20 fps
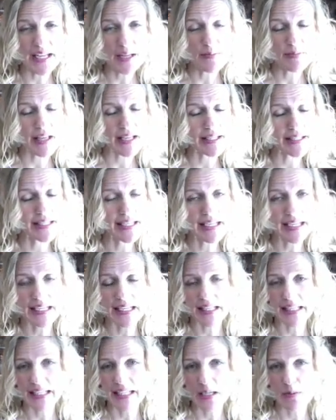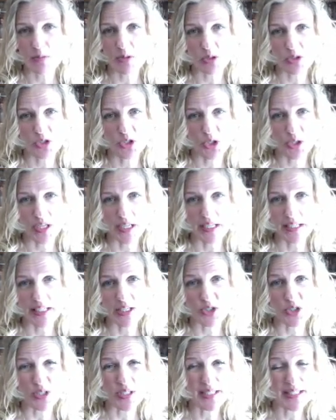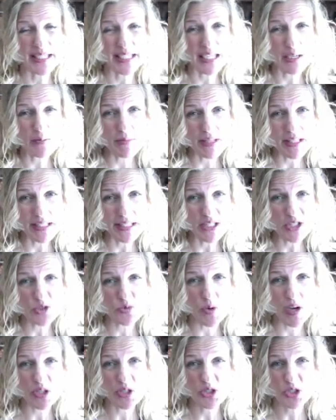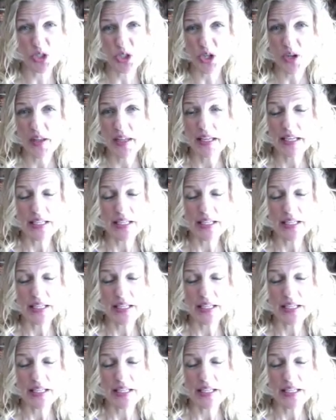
up that sink and clean up those dirty dishes. Stick them in the dishwasher,